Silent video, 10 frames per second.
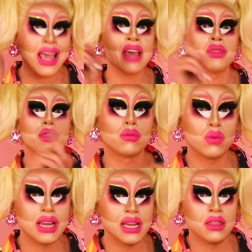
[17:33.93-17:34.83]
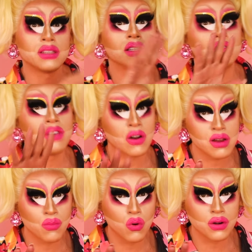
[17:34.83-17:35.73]
And three, this is
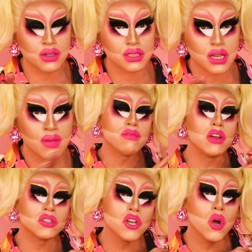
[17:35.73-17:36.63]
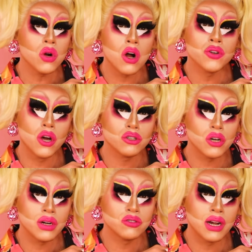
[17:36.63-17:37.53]
very important. If there's a no-call, no-show at a